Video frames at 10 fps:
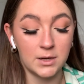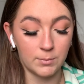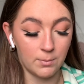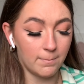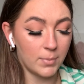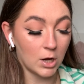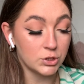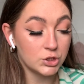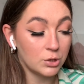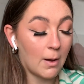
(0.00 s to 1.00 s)
pigment,
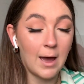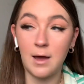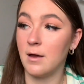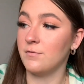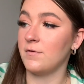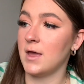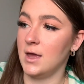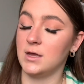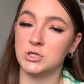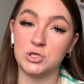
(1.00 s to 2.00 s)
but I do have
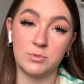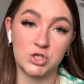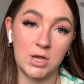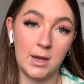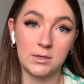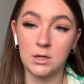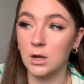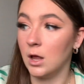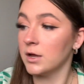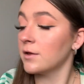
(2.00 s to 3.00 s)
a shimmer shade
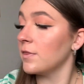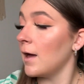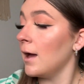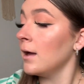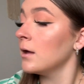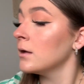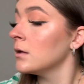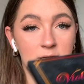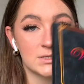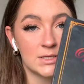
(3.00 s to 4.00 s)
like that,
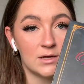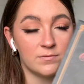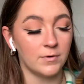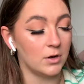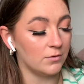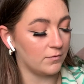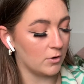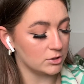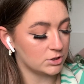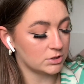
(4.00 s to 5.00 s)
but it is the Violet
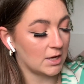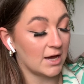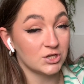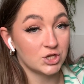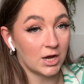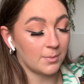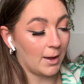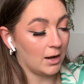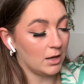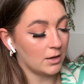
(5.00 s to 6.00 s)
Voss
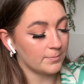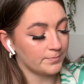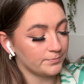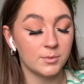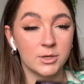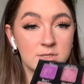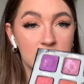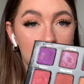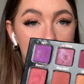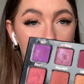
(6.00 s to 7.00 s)
hashtag palette. I'm going to be
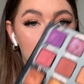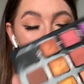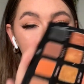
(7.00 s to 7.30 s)
using this one